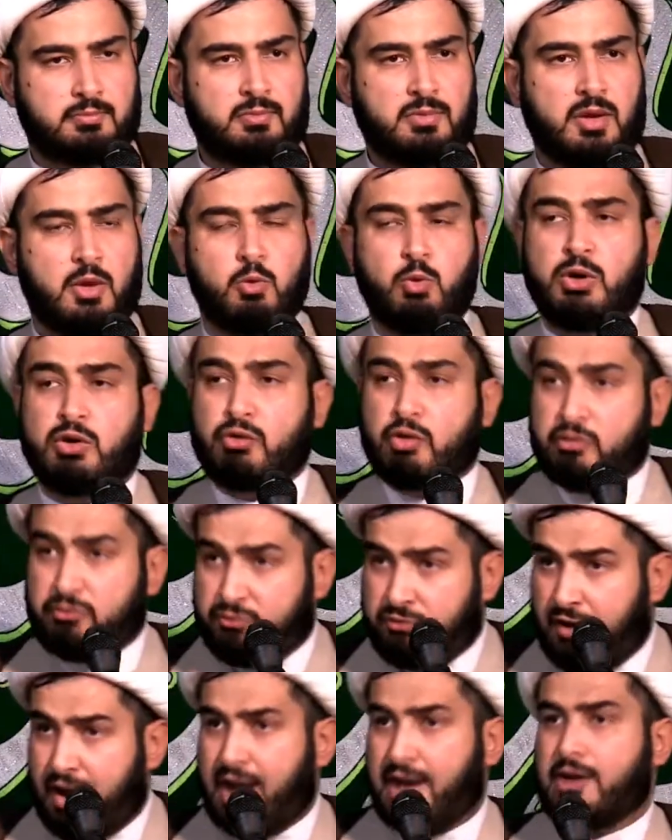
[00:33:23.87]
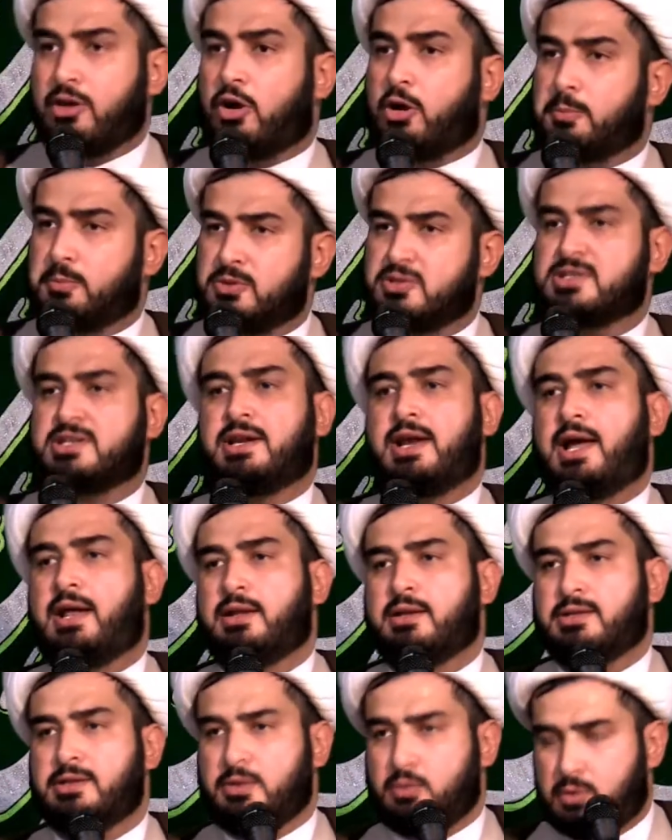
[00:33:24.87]
We refine our
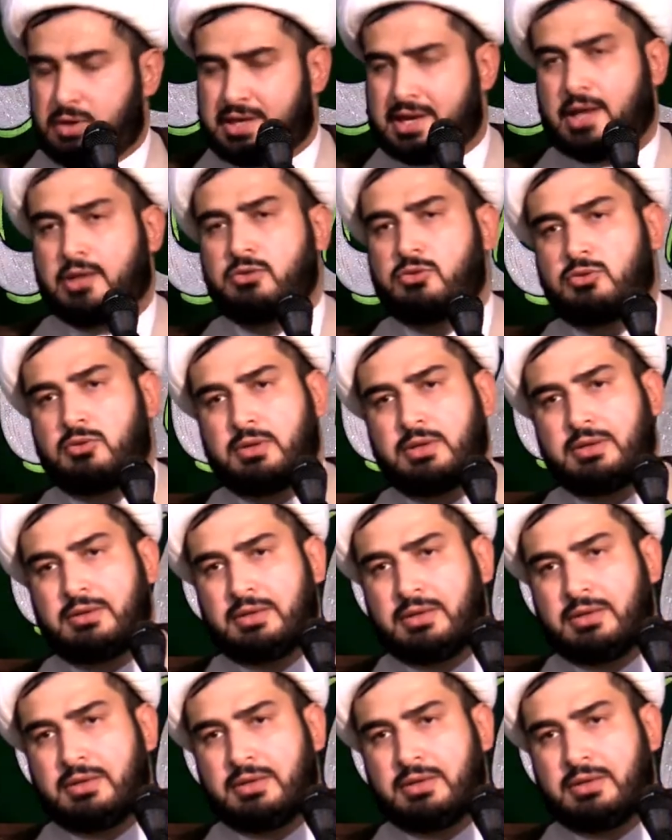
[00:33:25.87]
personality. We can do it.